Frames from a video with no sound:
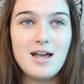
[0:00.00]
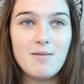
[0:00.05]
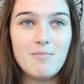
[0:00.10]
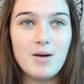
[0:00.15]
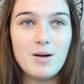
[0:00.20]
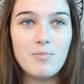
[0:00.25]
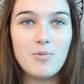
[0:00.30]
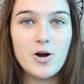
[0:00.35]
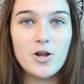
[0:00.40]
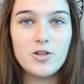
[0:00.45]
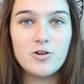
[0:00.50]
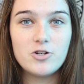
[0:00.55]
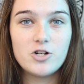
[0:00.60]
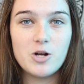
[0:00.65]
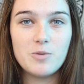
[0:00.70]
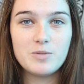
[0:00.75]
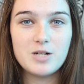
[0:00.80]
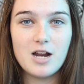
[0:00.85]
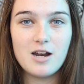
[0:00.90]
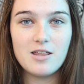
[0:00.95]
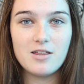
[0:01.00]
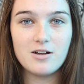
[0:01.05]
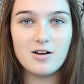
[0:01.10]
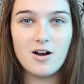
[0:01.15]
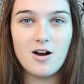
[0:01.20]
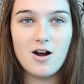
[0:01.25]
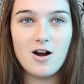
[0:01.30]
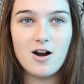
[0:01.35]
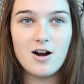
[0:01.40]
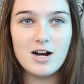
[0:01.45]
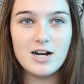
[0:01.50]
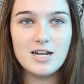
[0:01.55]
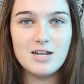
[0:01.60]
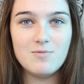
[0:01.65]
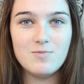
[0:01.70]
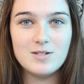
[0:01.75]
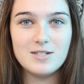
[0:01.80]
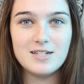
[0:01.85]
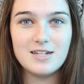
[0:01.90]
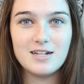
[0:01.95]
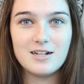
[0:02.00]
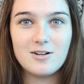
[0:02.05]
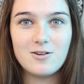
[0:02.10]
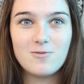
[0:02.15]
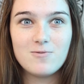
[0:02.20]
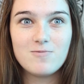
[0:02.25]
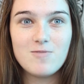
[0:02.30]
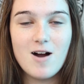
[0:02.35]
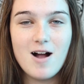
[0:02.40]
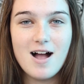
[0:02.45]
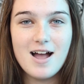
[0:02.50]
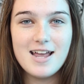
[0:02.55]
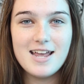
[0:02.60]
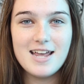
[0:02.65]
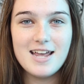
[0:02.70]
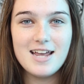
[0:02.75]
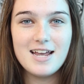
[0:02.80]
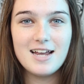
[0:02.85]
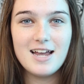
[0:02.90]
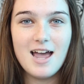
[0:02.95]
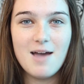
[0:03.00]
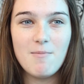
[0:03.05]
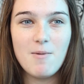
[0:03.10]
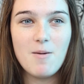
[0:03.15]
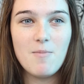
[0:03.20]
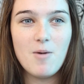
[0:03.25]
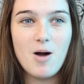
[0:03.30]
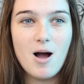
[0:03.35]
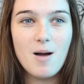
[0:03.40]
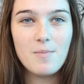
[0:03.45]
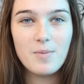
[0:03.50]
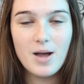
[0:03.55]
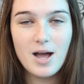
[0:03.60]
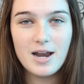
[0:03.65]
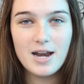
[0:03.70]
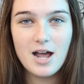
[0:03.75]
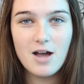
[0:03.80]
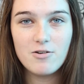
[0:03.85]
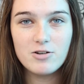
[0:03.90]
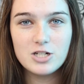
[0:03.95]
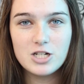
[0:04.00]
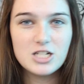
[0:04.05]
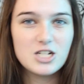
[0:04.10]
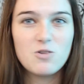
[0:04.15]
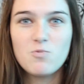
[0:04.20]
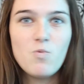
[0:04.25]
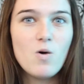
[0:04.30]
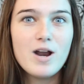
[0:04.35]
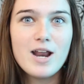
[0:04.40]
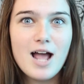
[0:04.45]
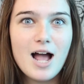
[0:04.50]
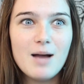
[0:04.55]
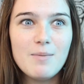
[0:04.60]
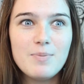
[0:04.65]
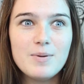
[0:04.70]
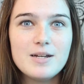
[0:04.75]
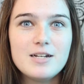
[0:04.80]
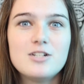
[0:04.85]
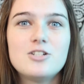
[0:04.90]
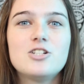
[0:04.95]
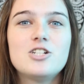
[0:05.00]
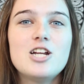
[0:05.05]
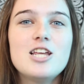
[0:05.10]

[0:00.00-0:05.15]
My brother jumped out of the car and he was like crying, and my mom got out and she's like, "What happened?"